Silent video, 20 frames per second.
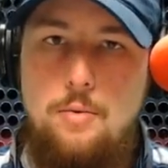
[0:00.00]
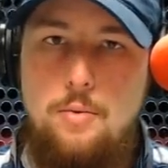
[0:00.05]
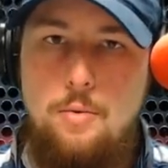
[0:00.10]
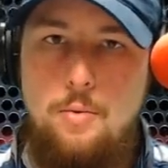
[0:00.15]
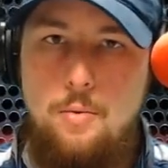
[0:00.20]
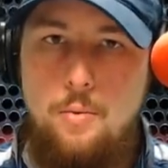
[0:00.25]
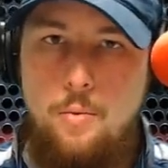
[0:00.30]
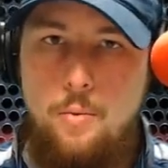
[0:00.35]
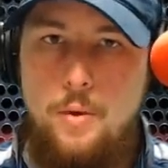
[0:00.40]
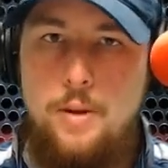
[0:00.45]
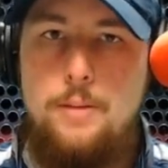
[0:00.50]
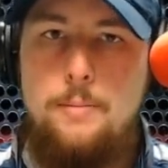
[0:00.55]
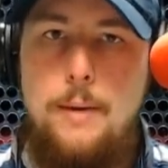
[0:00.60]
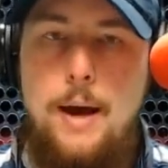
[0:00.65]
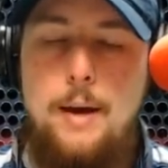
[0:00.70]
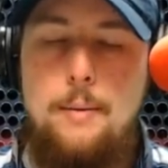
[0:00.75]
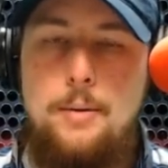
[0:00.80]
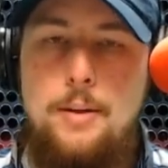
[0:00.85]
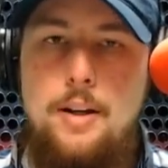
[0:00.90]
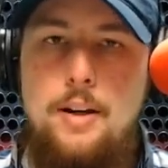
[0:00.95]
with
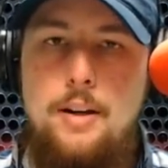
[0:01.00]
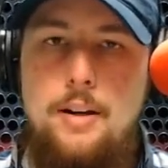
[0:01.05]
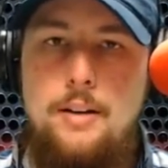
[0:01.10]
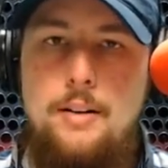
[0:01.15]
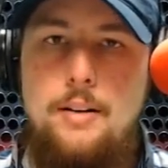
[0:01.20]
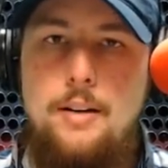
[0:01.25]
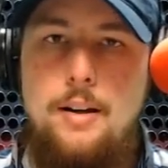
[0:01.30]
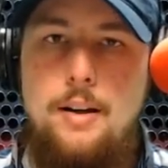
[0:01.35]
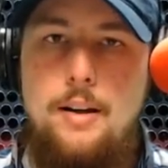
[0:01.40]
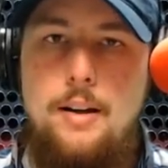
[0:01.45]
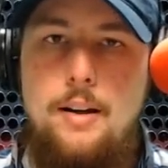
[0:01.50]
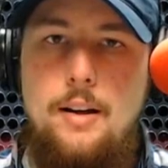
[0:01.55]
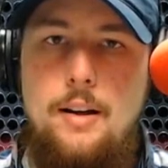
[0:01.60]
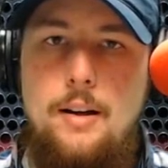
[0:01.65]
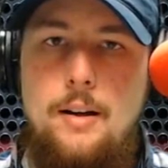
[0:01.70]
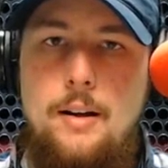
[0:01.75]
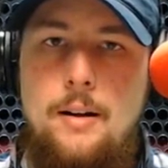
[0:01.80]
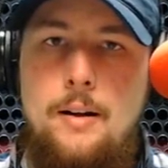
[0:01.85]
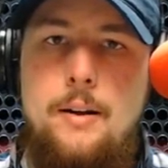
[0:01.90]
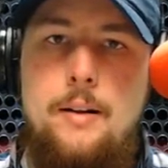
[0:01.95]
Babylon.
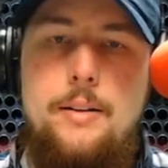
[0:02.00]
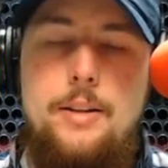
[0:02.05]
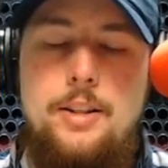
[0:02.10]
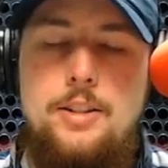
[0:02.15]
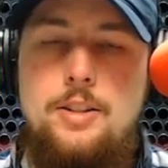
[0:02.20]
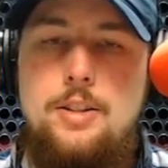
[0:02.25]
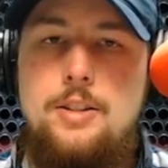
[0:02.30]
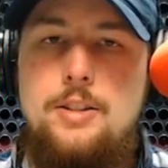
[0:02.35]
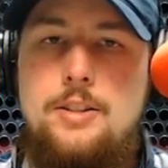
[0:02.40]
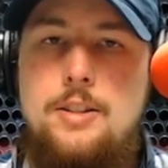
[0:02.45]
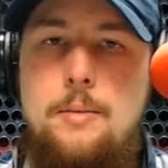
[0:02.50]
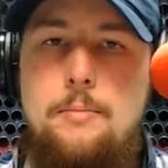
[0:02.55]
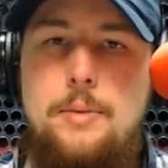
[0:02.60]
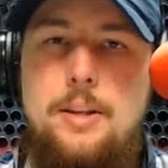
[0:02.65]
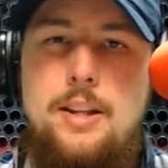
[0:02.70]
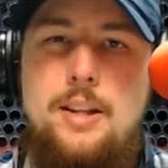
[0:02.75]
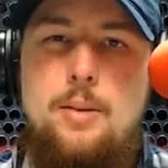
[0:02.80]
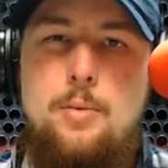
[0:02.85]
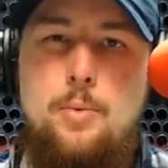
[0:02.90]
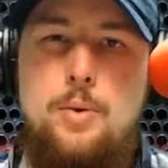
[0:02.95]
This is
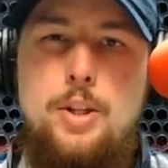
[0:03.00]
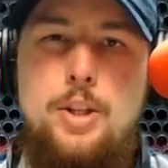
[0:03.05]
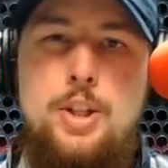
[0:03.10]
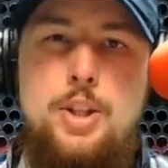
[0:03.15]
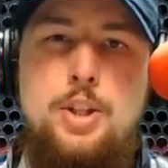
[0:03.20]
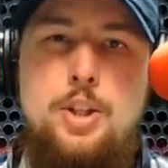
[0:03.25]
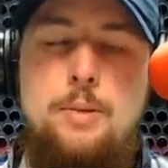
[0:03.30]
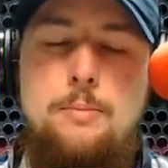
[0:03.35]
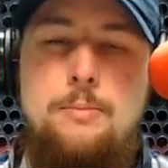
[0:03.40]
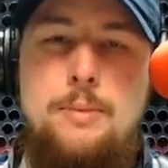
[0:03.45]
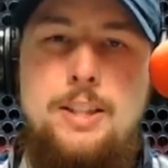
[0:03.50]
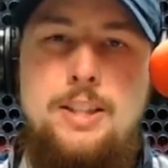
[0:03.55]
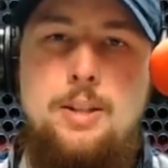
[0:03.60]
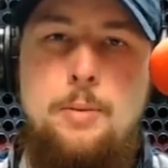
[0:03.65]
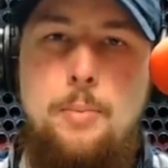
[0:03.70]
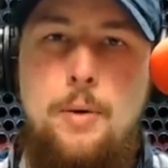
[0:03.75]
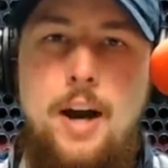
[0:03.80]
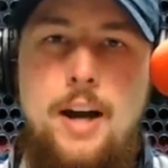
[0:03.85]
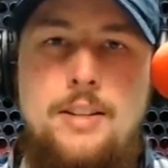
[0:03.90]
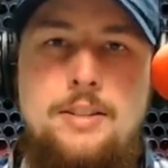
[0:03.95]
something that really shouldn't be
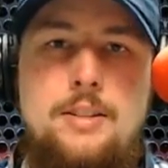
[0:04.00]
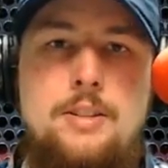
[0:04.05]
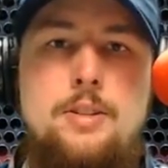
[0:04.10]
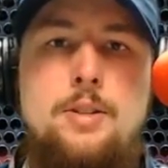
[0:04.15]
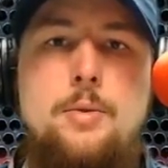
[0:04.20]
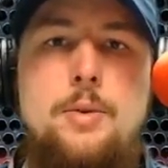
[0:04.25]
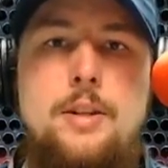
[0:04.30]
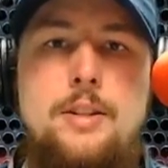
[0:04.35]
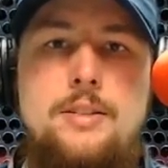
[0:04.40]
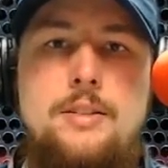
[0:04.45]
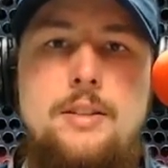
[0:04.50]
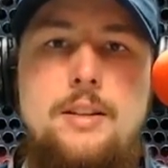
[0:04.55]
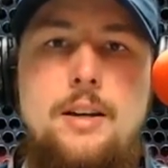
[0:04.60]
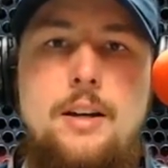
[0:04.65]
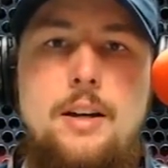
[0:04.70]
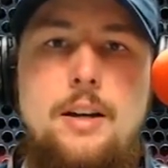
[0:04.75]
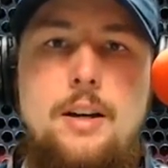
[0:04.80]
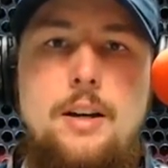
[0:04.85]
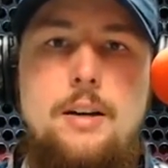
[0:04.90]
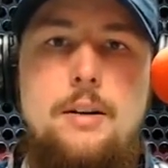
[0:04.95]
surprising to us.
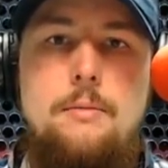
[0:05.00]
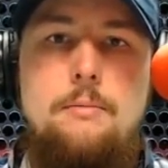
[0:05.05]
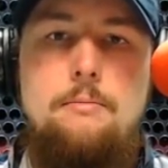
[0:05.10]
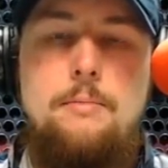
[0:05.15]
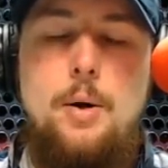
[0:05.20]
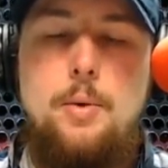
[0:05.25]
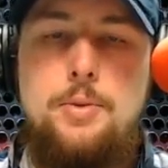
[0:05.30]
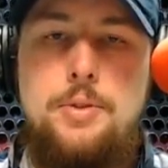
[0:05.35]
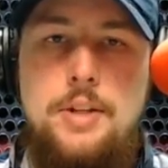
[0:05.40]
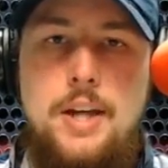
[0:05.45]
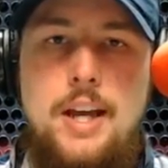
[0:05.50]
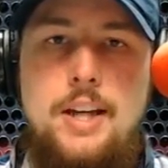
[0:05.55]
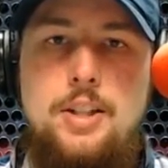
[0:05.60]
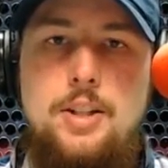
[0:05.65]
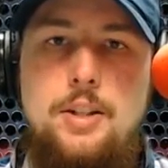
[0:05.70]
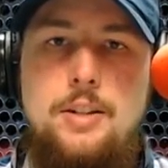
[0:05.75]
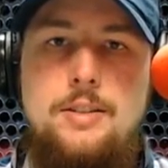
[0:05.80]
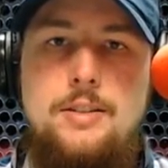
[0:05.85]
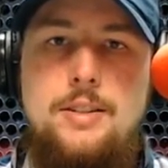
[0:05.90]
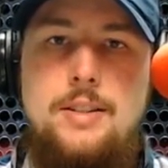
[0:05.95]
Most
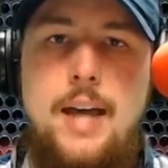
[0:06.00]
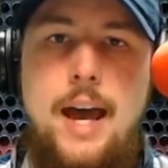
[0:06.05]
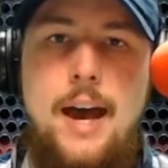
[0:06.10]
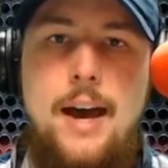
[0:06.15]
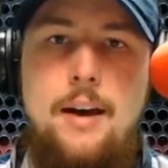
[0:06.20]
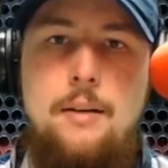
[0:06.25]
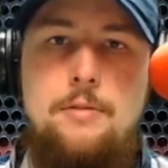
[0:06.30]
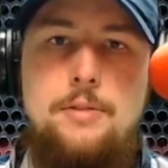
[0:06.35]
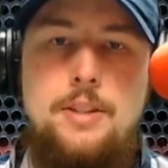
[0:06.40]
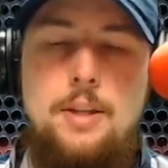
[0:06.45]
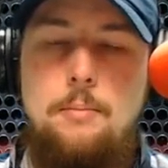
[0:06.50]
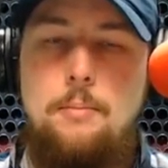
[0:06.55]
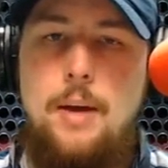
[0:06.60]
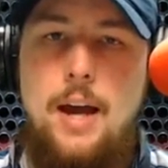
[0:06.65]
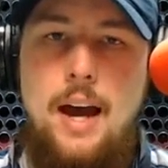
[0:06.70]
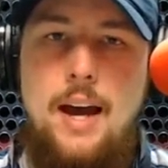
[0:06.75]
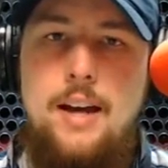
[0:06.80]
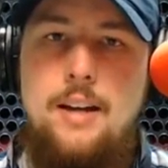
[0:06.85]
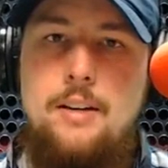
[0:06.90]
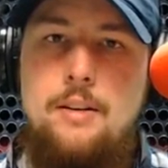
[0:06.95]
nations have some
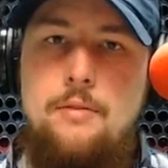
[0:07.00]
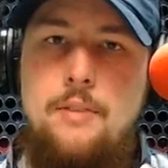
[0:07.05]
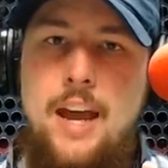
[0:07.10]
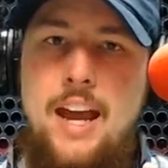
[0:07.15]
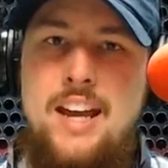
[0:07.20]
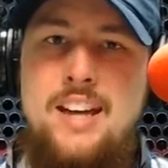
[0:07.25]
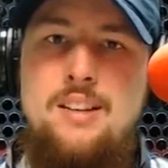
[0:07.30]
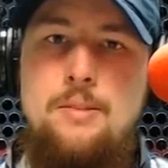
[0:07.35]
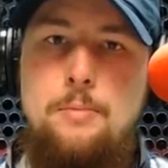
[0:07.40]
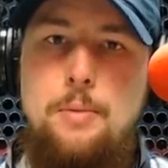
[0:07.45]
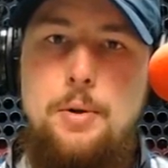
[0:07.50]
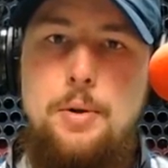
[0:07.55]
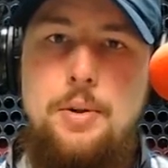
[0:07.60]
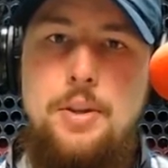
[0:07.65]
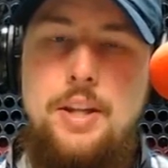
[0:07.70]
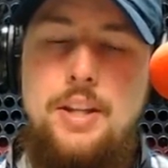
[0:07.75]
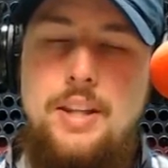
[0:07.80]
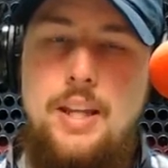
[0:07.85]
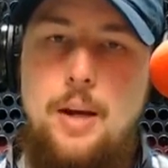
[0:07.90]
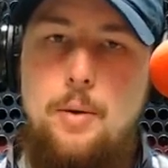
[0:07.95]
kind of animal
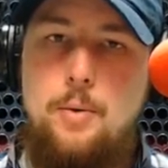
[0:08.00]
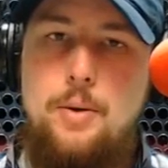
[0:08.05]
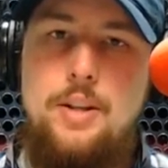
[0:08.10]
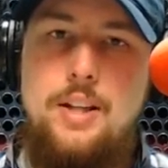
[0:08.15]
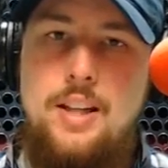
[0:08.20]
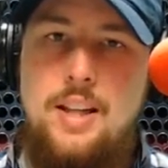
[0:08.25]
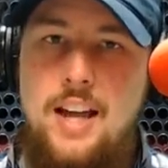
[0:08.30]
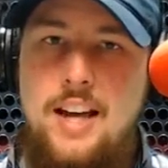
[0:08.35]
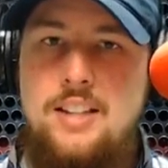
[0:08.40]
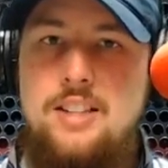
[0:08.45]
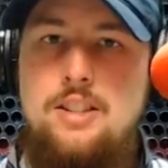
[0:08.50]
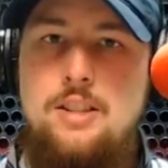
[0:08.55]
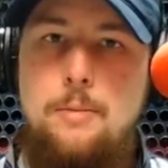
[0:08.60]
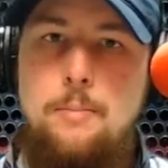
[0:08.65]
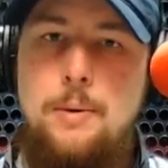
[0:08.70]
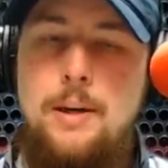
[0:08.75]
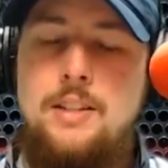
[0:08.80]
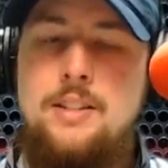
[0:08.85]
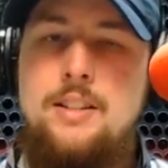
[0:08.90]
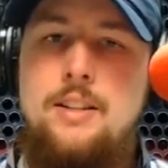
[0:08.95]
that they really like to
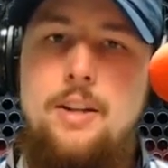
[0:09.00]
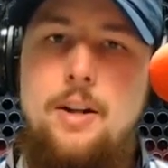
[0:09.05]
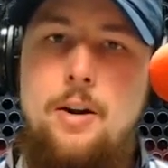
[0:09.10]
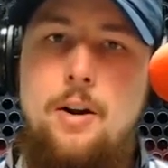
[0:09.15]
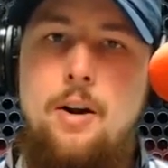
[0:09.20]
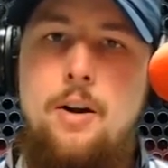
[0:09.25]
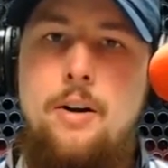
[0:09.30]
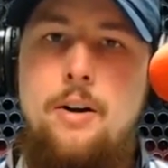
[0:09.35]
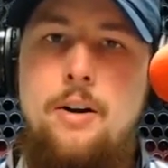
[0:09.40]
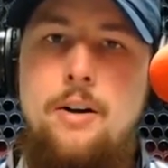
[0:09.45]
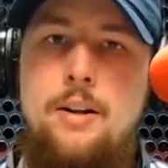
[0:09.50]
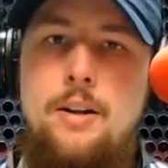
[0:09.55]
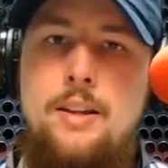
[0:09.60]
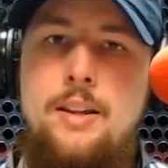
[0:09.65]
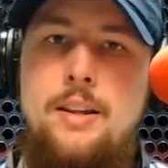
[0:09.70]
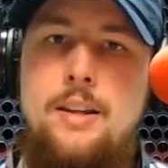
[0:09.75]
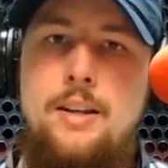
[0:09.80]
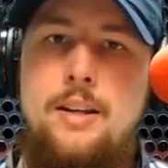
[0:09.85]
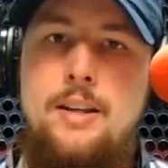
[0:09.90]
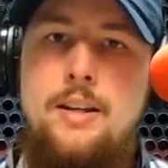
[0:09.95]
depict in their art and
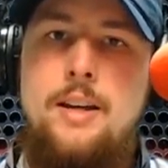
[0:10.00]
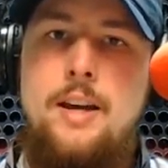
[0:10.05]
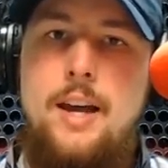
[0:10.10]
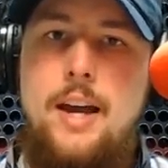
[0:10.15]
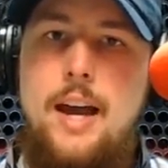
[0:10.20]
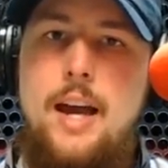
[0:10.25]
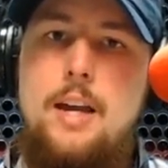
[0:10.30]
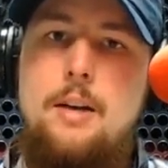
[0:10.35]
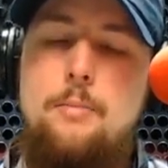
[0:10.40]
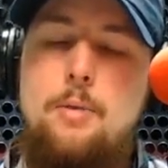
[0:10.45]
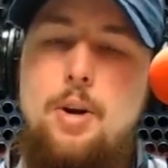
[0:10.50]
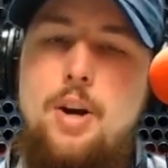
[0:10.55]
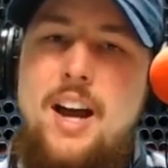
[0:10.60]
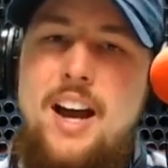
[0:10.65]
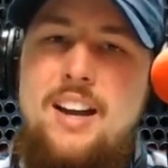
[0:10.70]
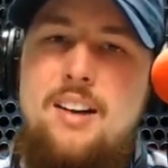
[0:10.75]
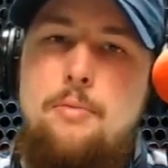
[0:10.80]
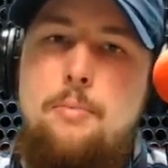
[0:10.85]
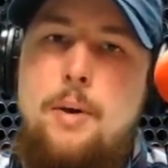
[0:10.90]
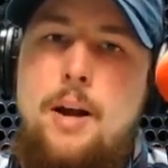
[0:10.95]
the animal
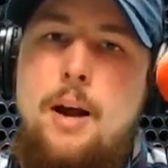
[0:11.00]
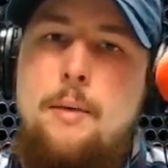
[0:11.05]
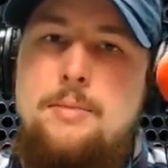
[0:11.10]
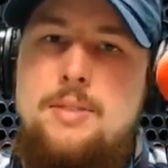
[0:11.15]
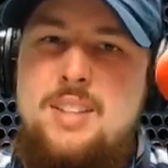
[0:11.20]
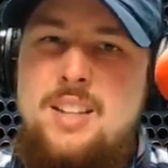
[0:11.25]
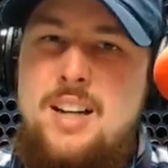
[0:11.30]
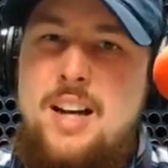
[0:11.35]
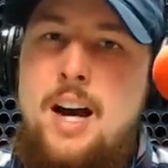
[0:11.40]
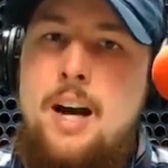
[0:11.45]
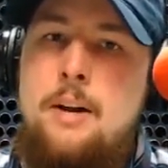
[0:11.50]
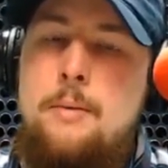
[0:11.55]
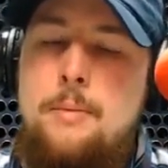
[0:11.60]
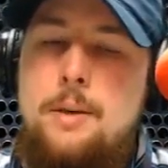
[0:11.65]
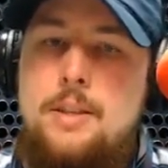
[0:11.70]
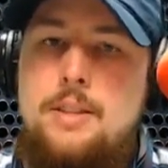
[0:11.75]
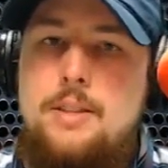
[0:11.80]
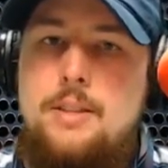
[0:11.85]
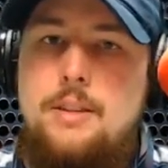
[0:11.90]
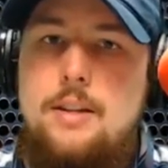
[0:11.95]
kind of becomes
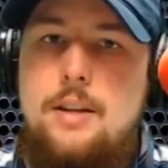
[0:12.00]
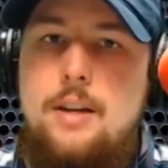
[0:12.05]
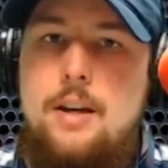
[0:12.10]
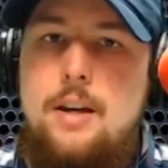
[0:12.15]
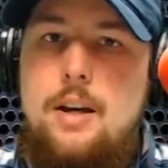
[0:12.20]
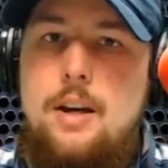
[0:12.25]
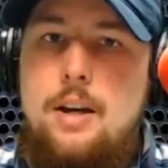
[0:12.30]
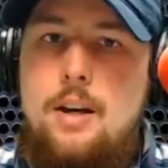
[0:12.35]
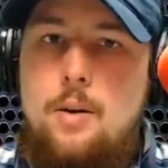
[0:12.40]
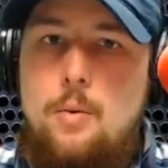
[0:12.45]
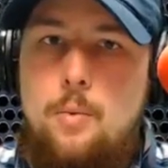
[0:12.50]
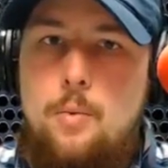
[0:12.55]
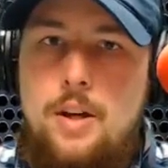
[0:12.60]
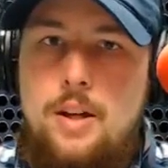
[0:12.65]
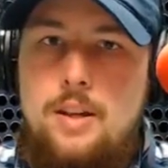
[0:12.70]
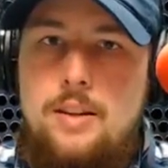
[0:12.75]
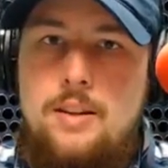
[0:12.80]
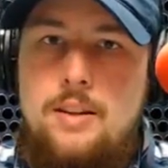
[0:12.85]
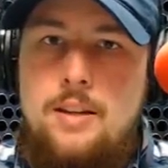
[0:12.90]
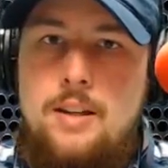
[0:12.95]
synonymous
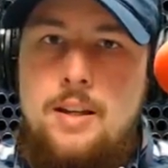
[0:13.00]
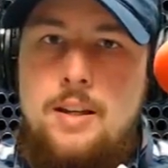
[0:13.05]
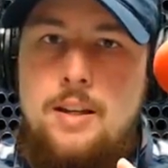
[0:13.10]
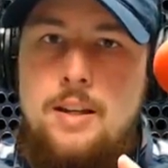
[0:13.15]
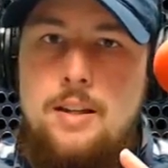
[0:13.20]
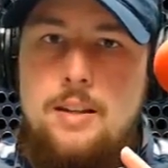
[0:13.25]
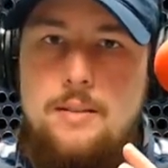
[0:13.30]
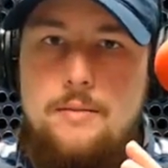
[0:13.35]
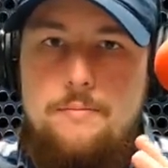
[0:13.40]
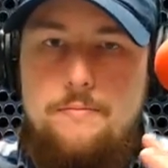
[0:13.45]
with the